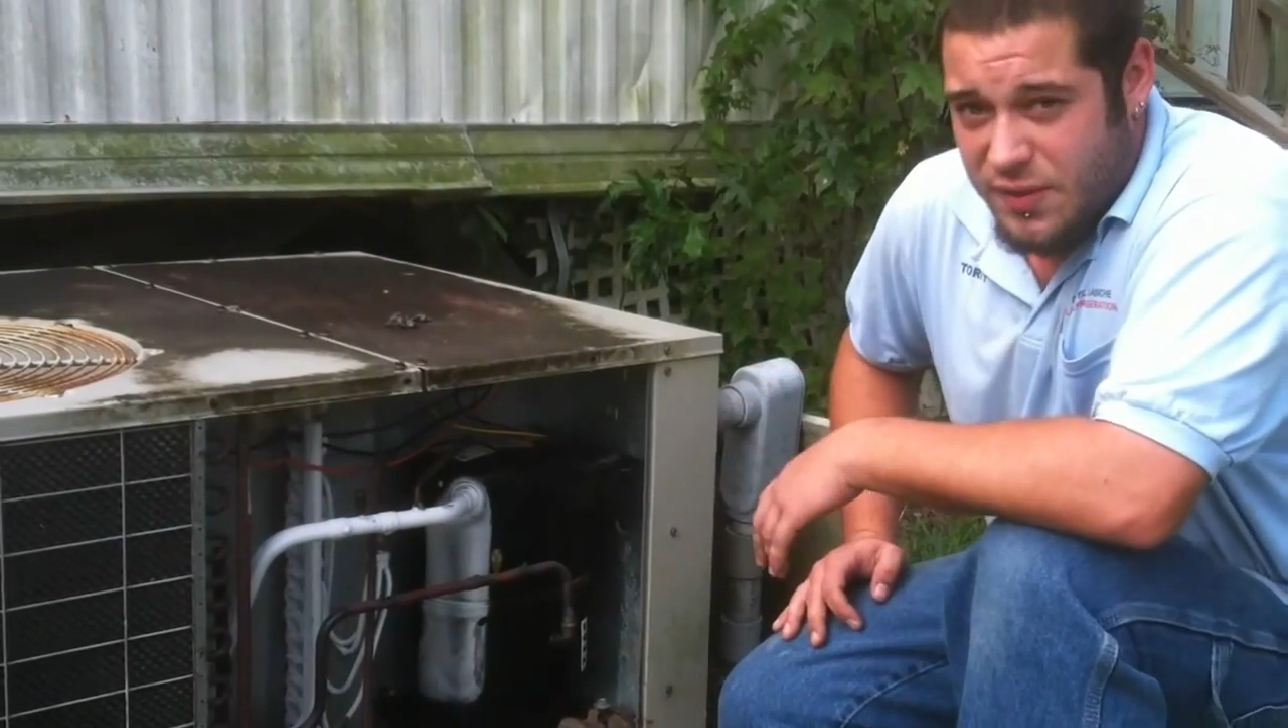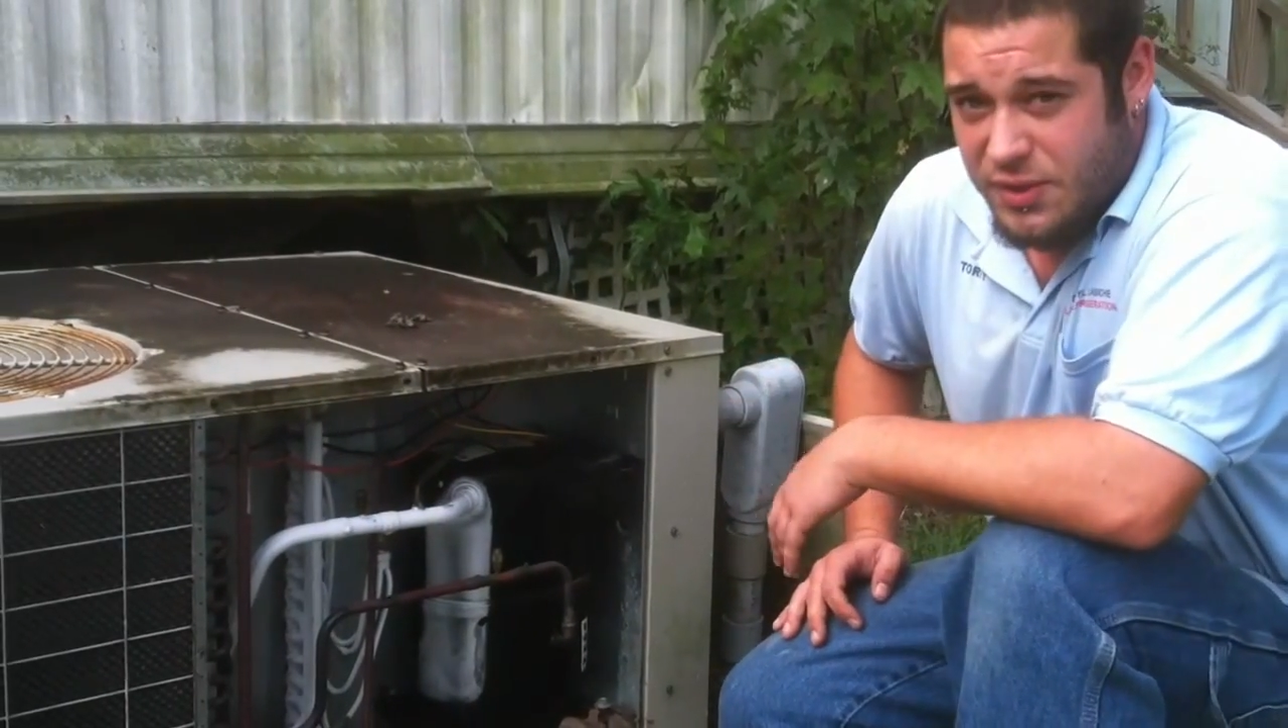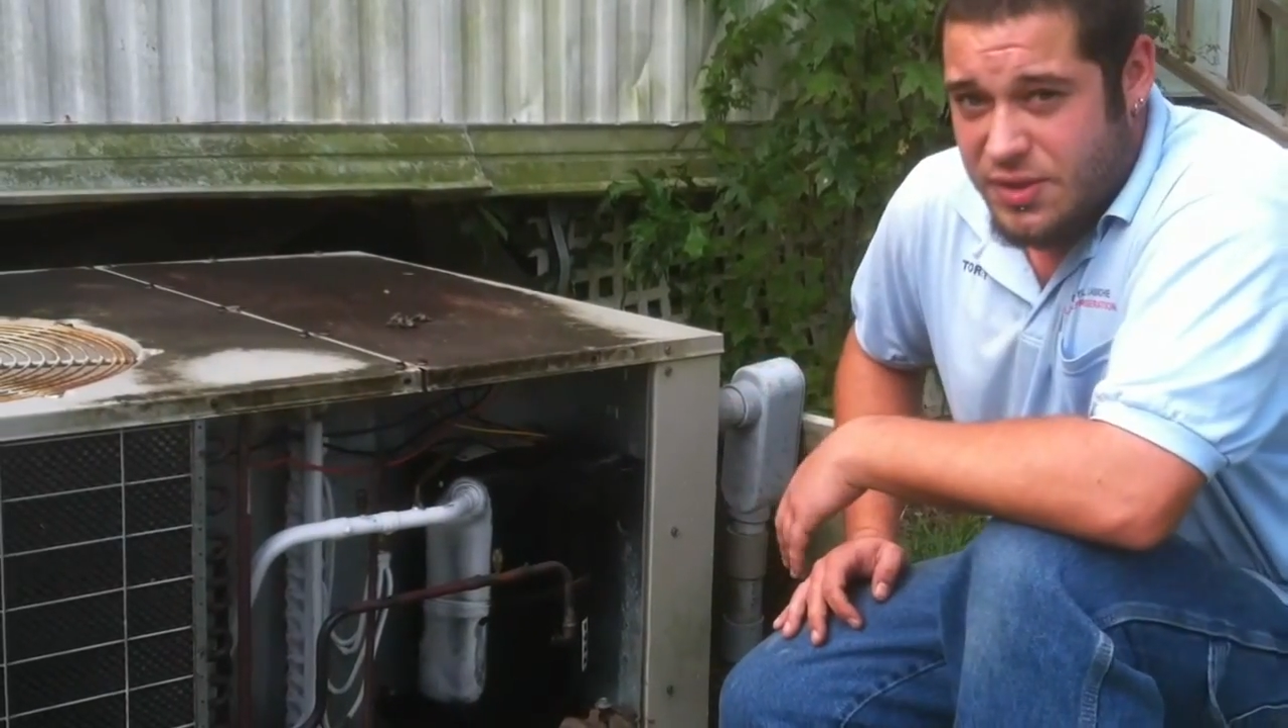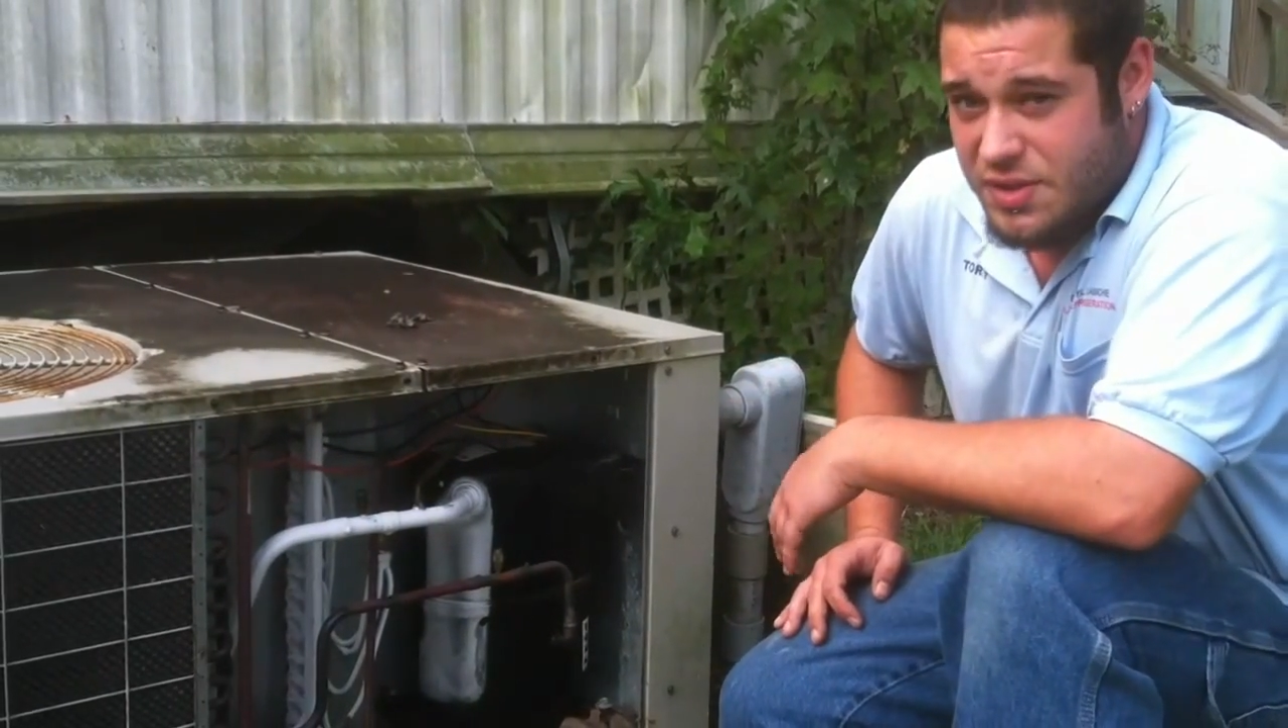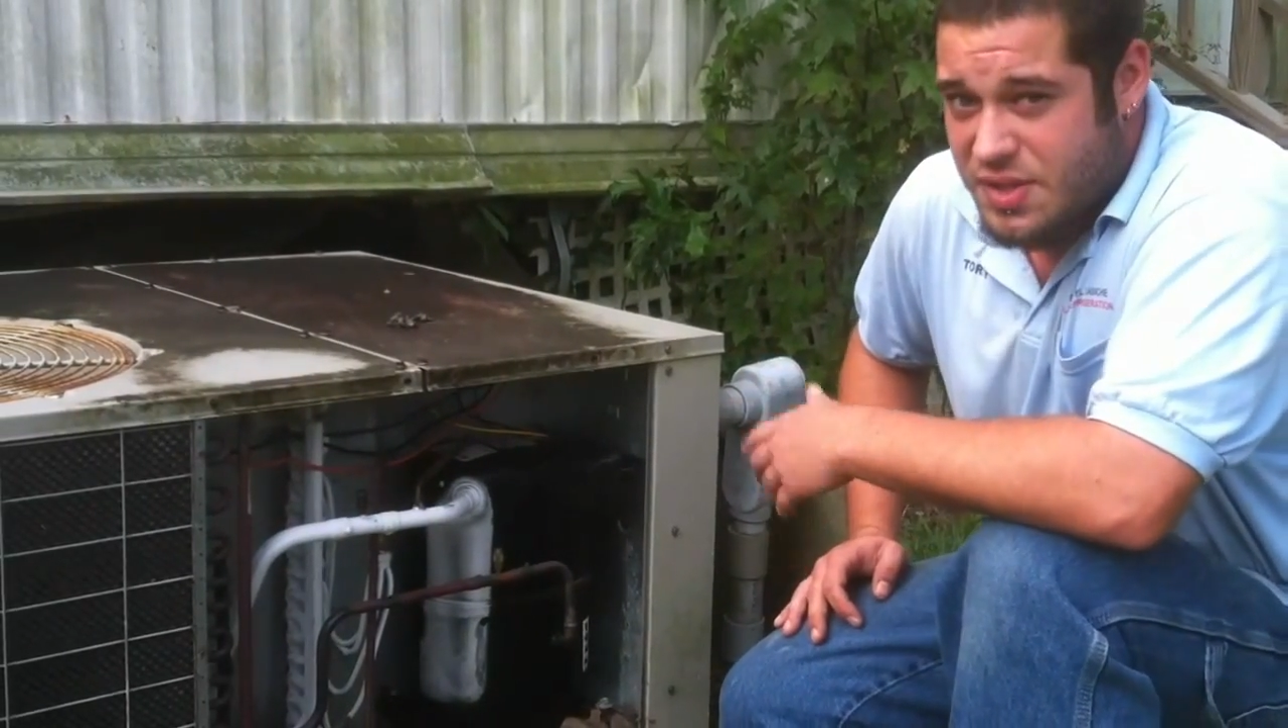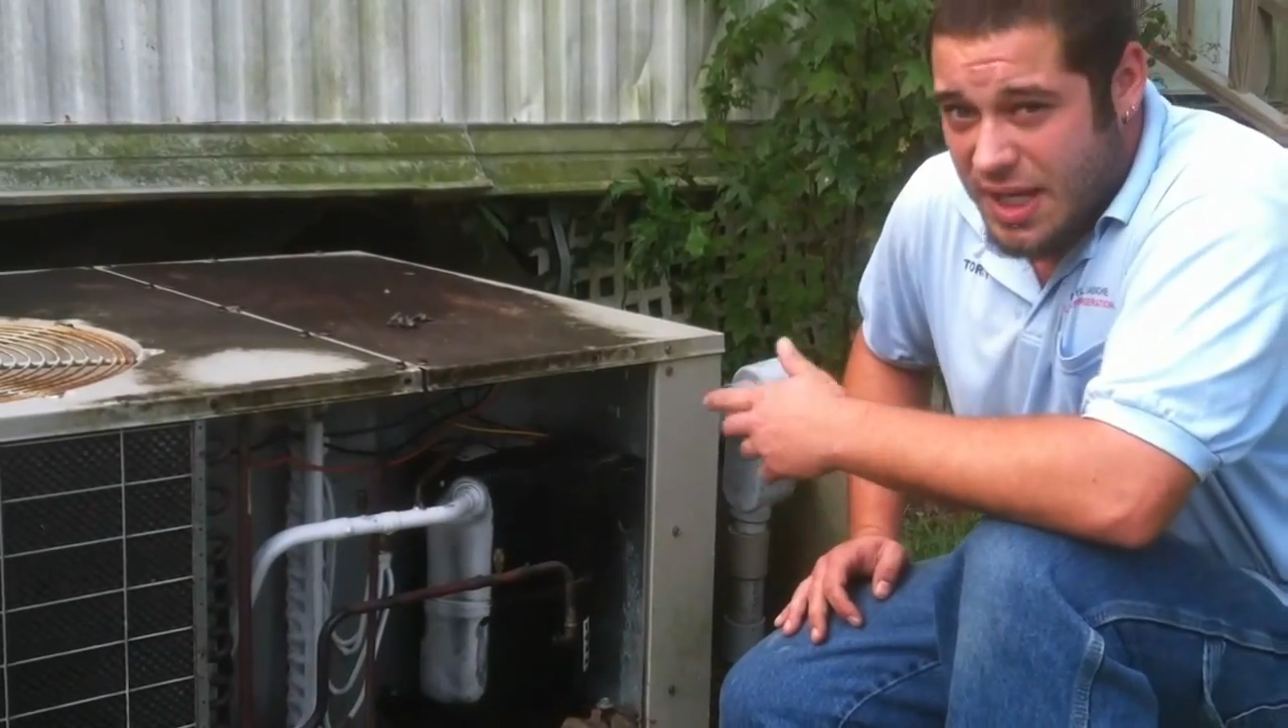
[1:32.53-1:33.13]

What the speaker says: filters